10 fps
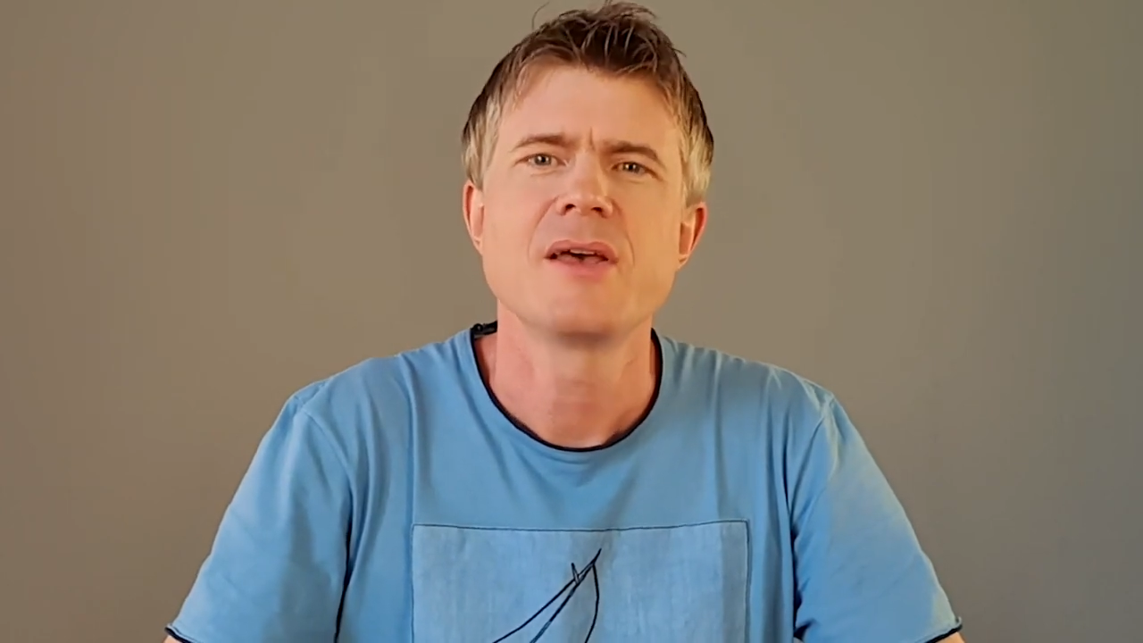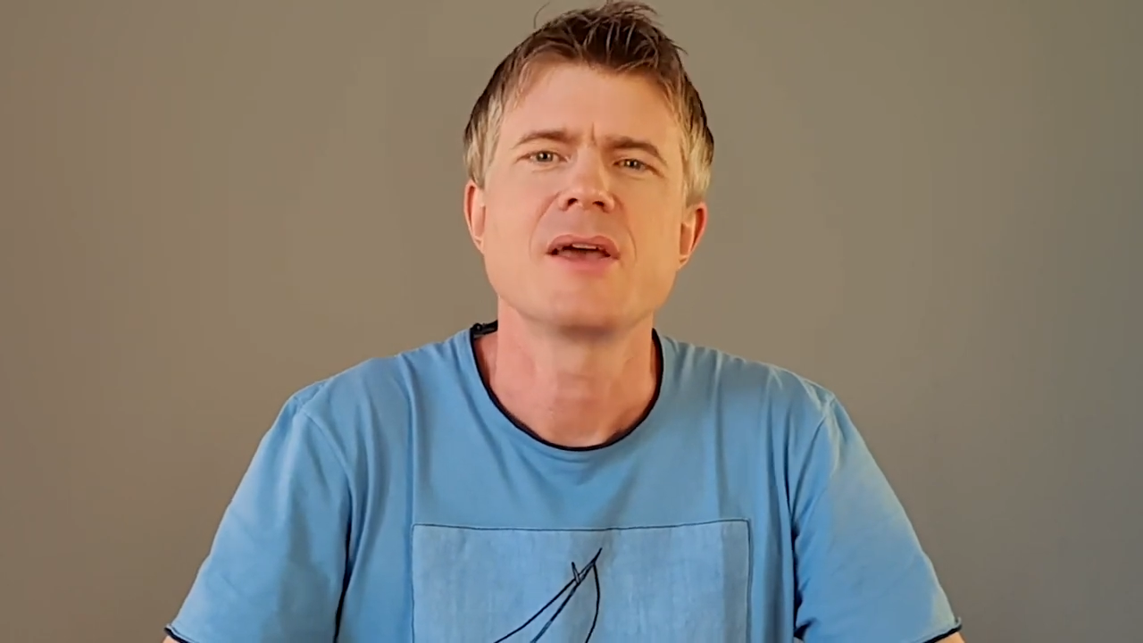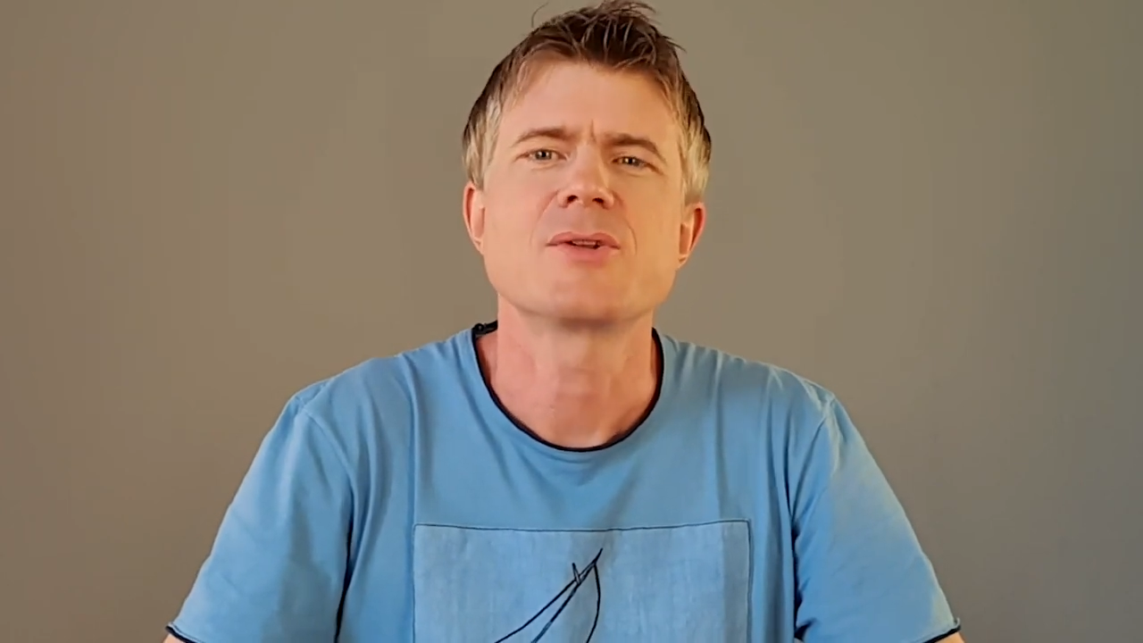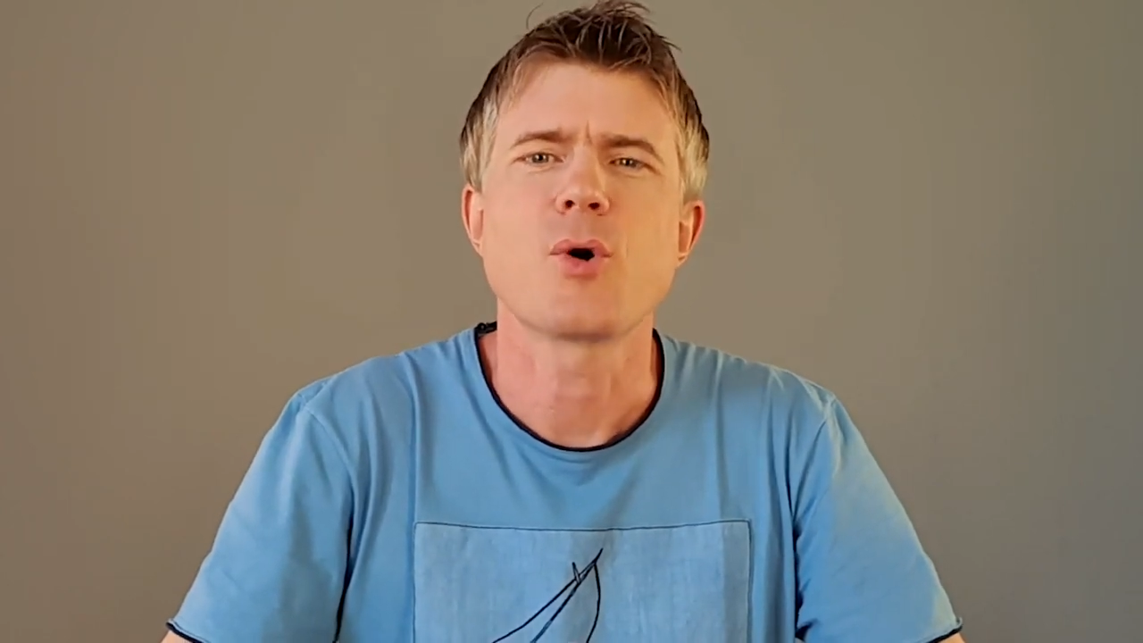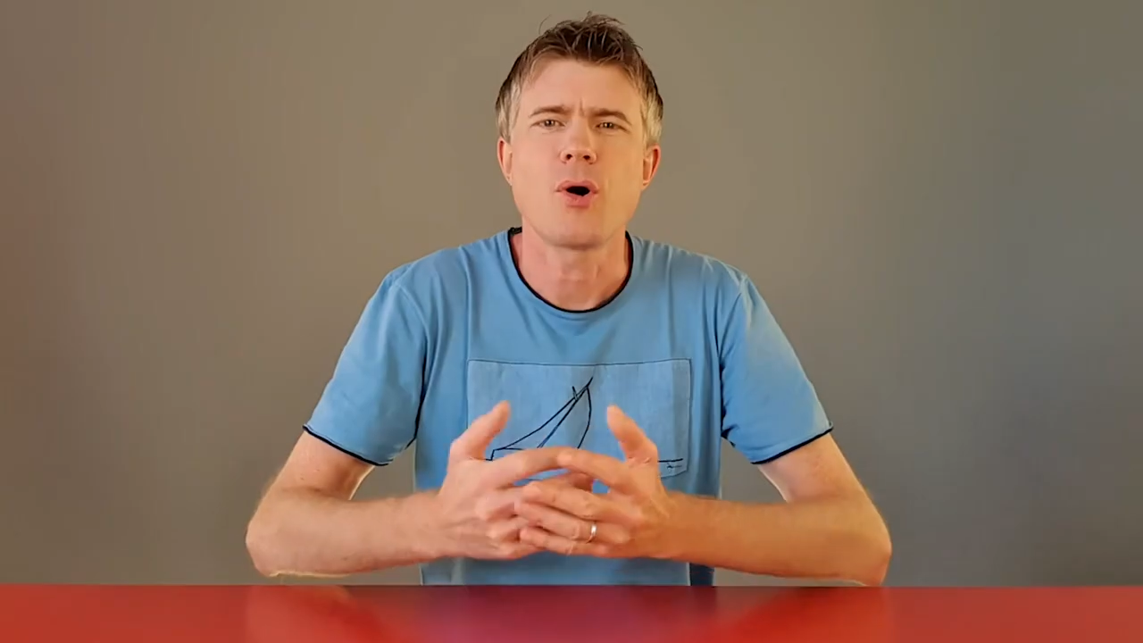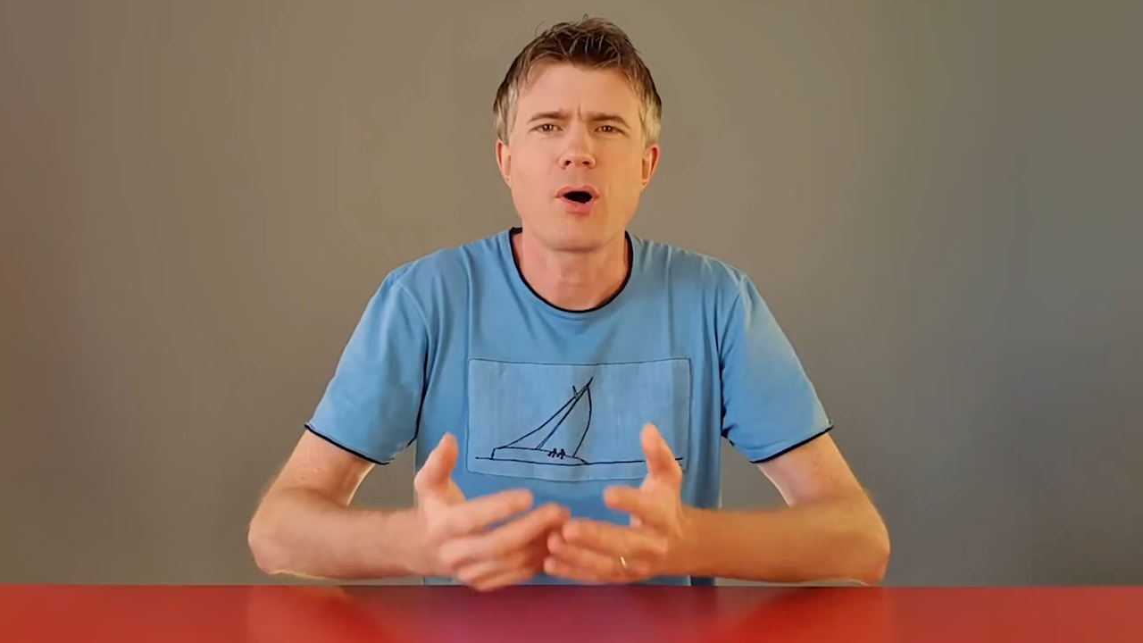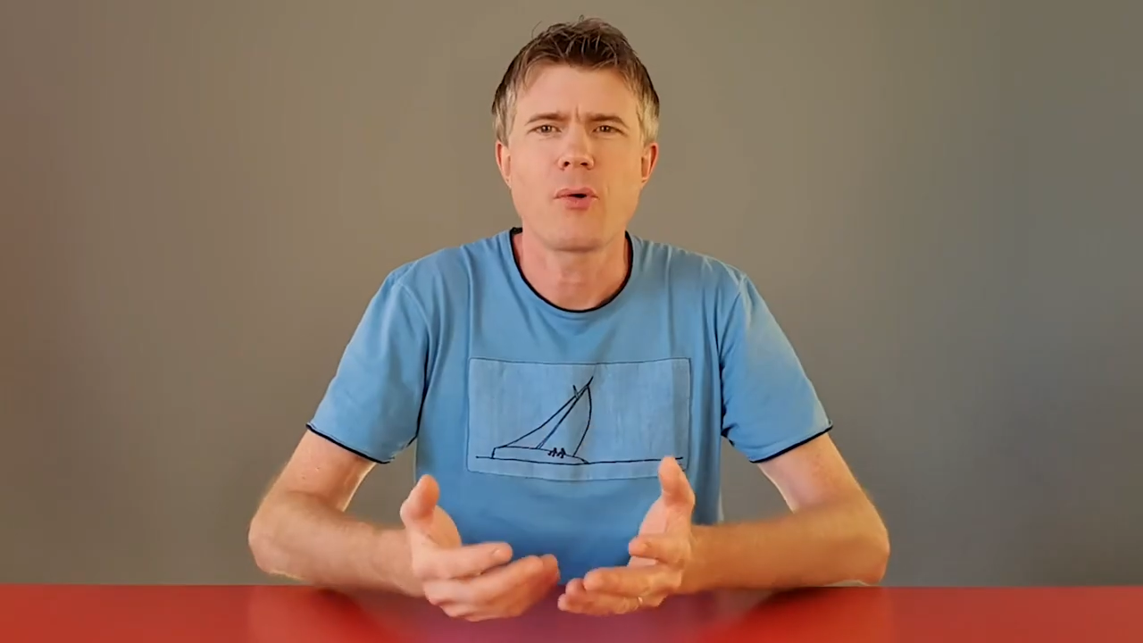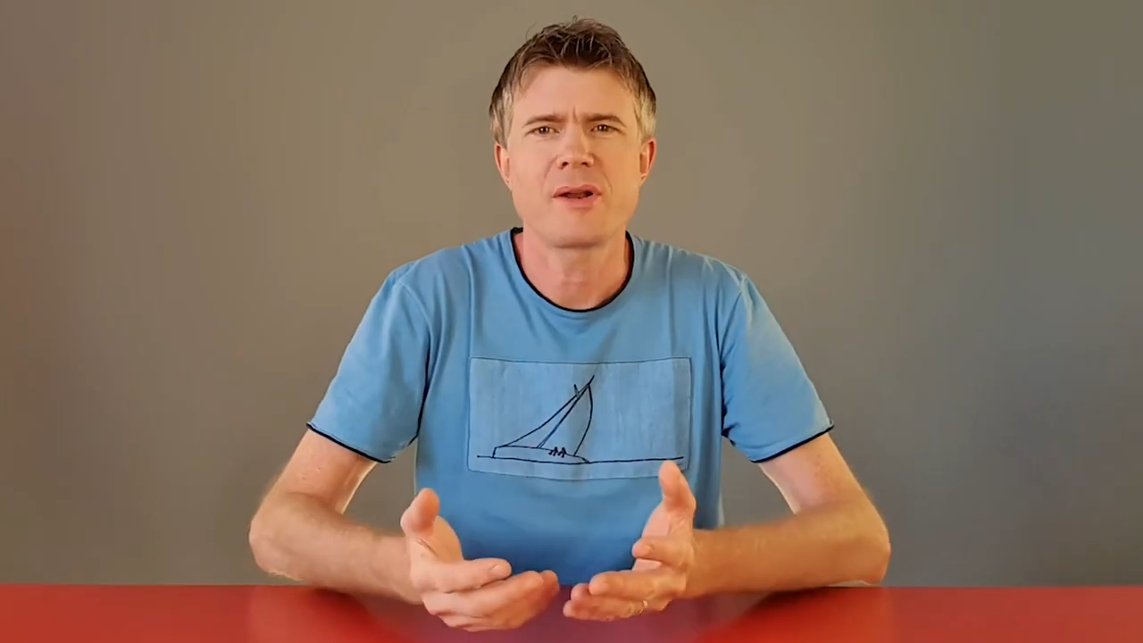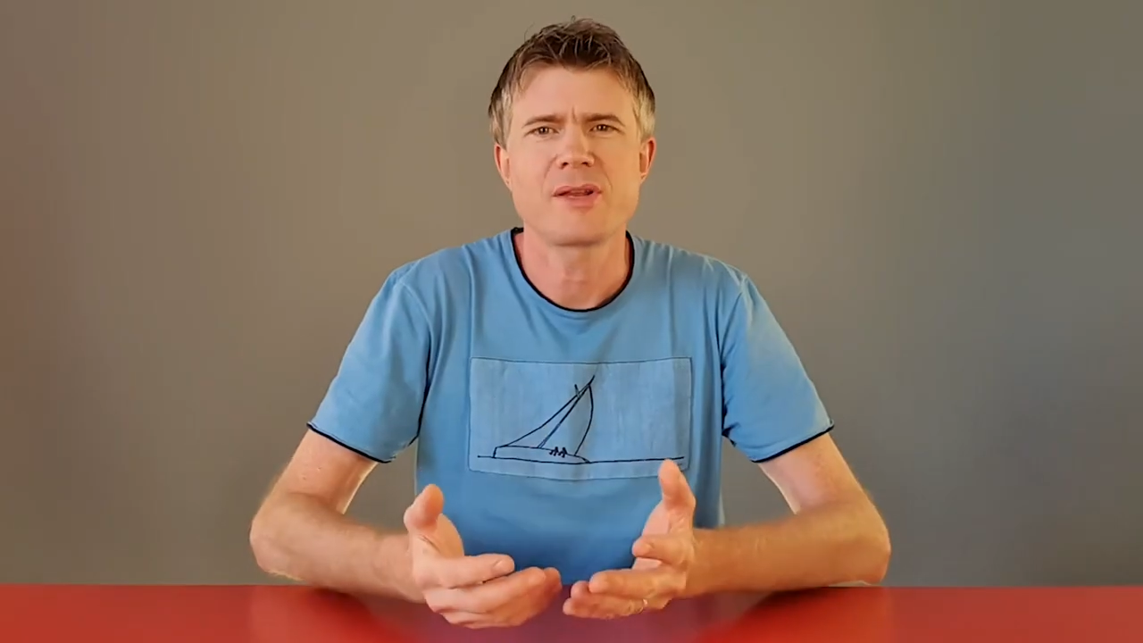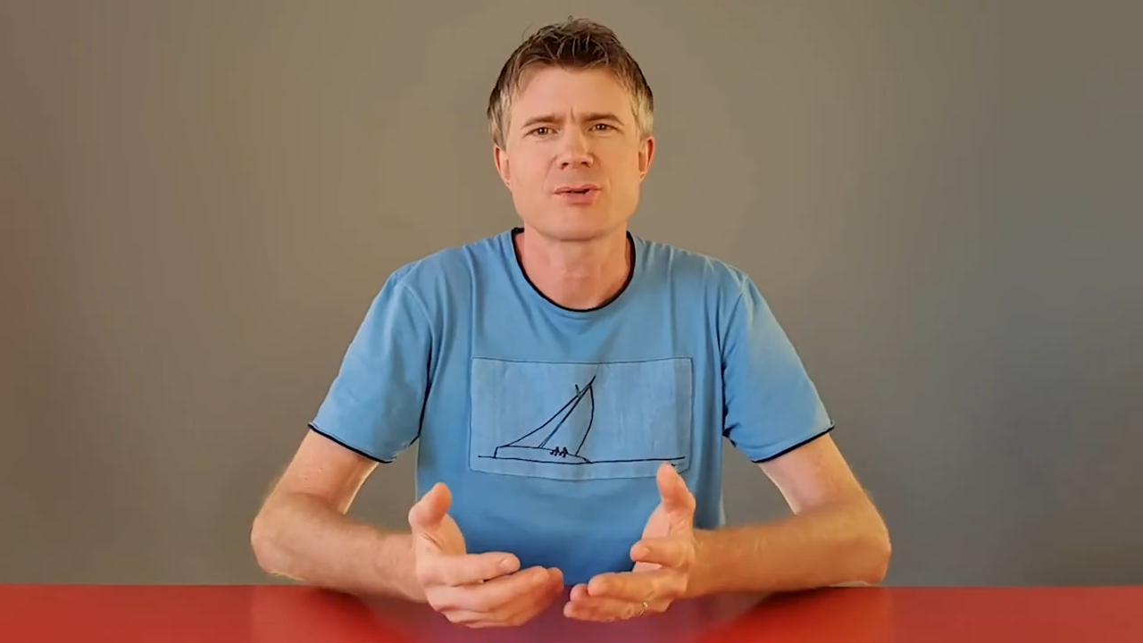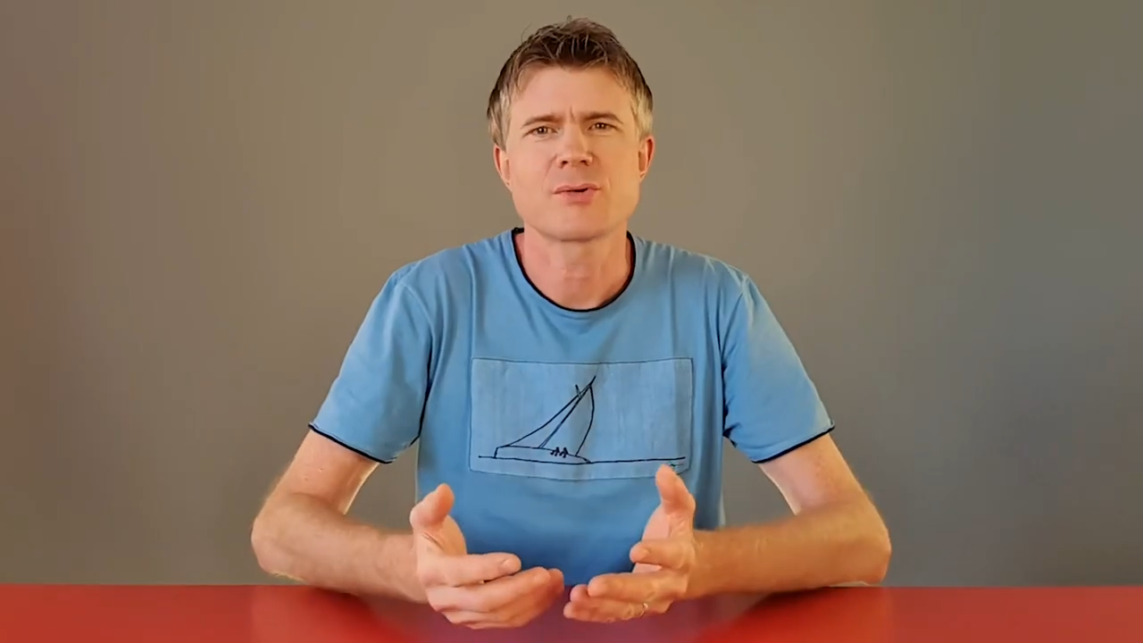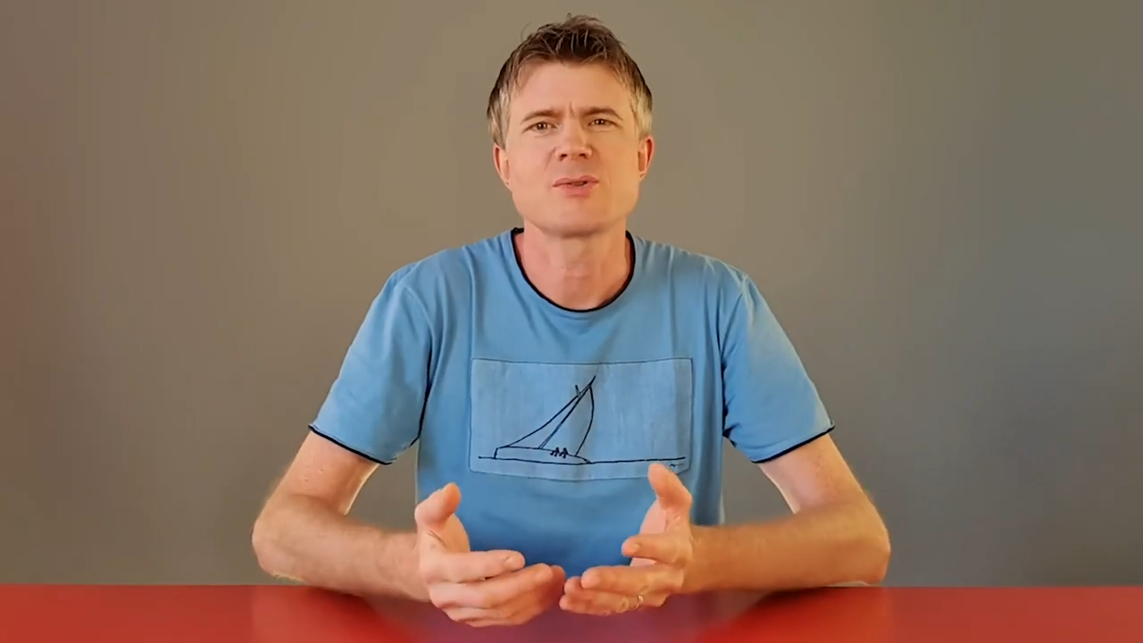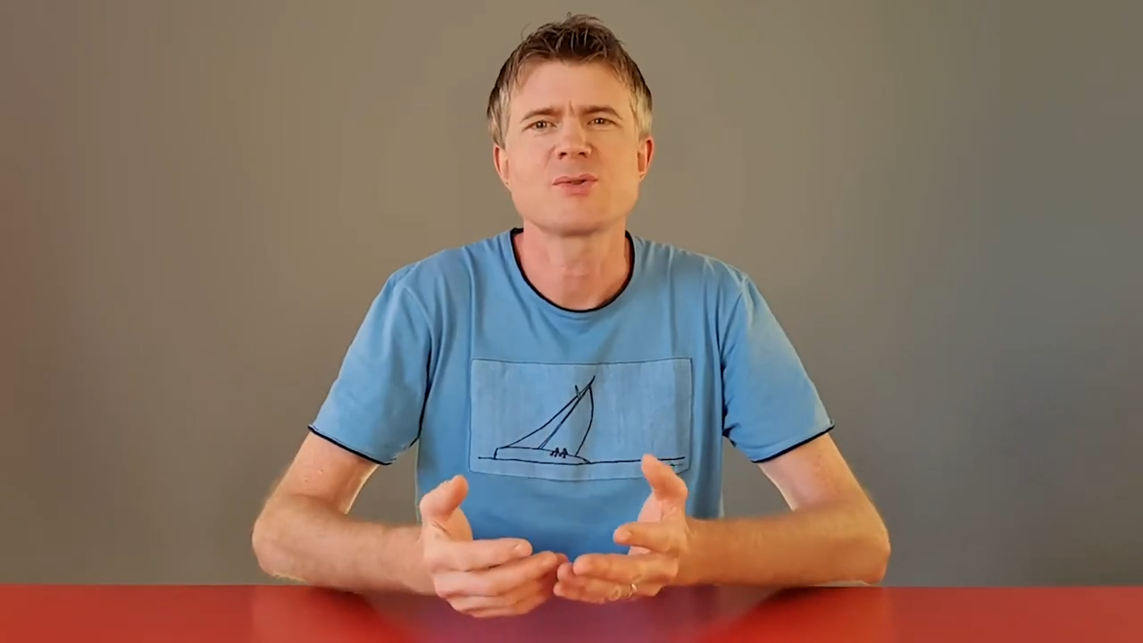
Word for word: it already shows